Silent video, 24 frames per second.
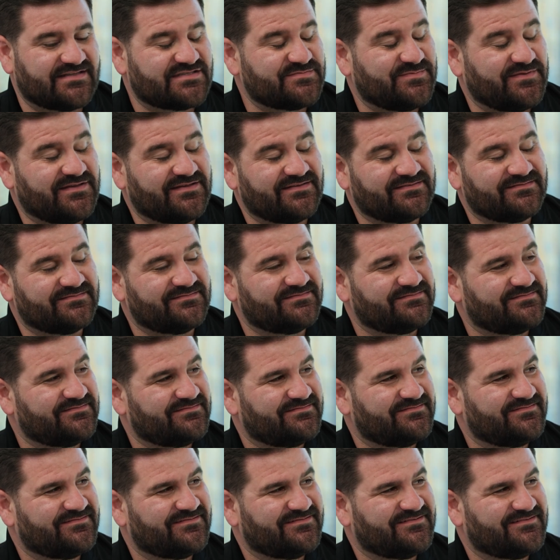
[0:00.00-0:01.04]
it's been
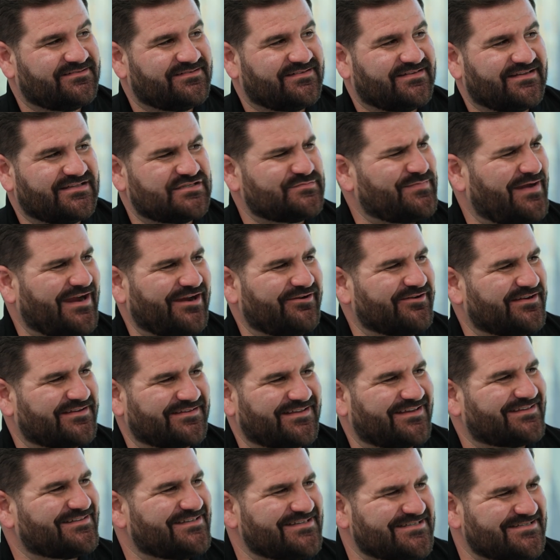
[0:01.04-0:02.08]
inspiring,
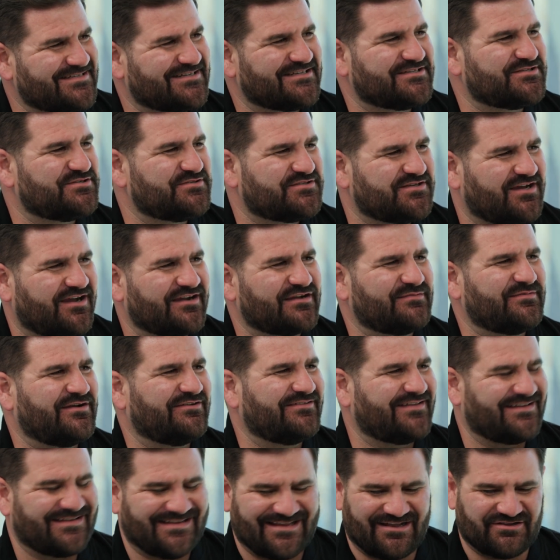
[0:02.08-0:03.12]
like listening to you talk about
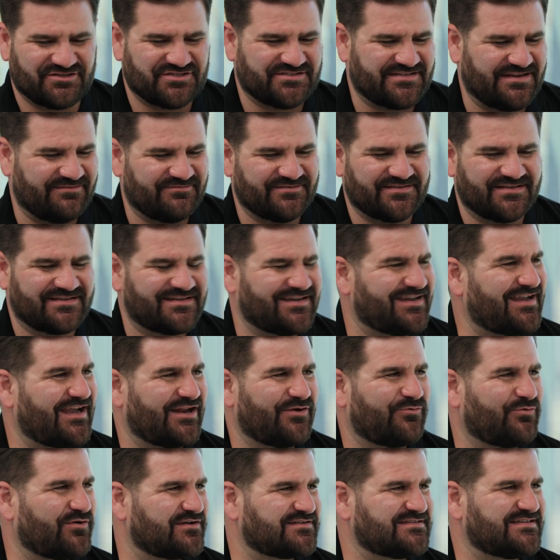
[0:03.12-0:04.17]
like how just everything can kind
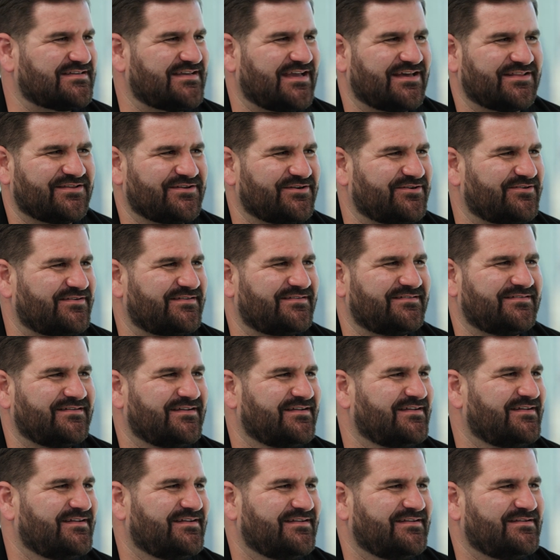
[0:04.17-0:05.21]
of work together and
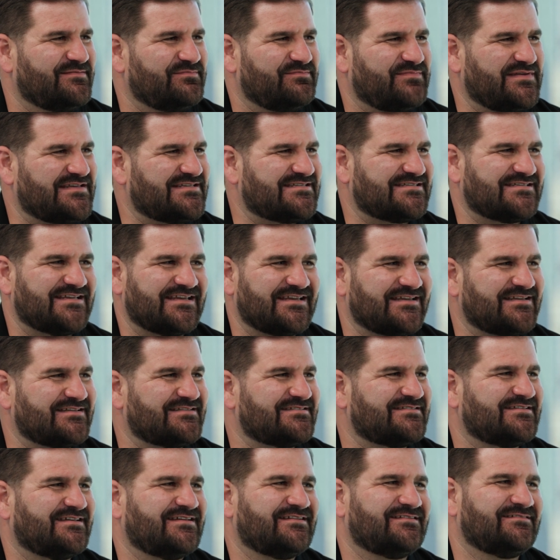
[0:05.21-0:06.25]
be
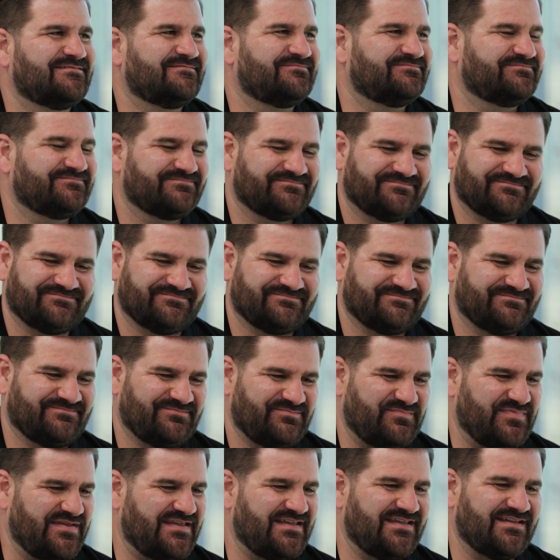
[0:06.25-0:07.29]
synced
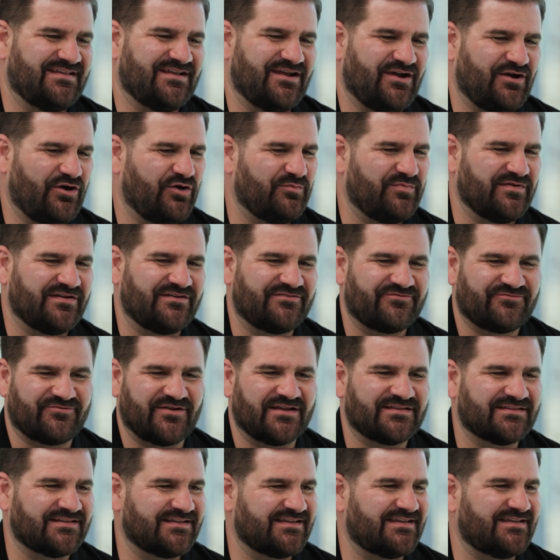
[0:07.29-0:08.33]
and be open and
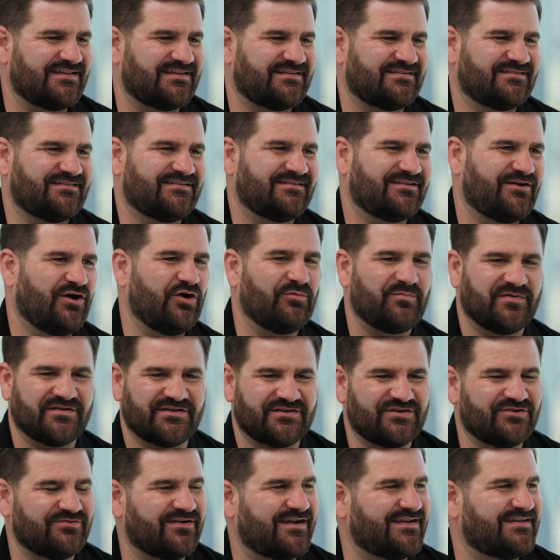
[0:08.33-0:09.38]
friendly and open
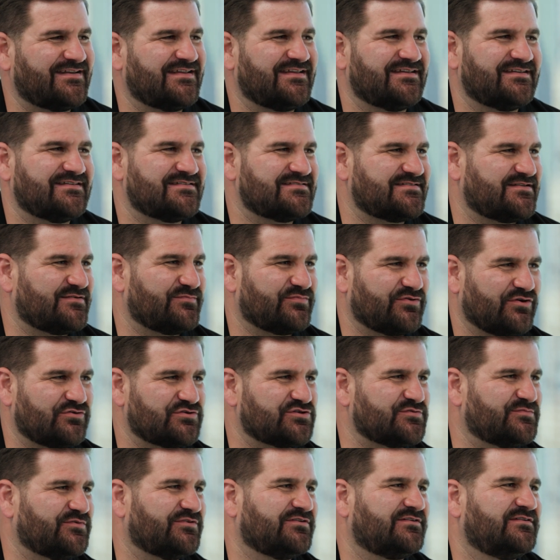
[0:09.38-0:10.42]
to new ideas and
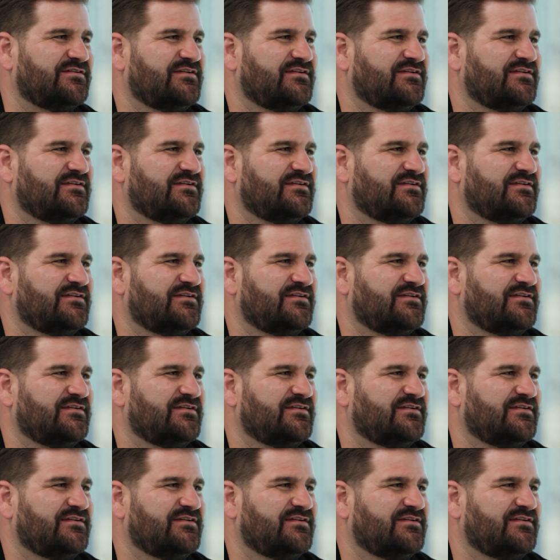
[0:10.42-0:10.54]
approachable.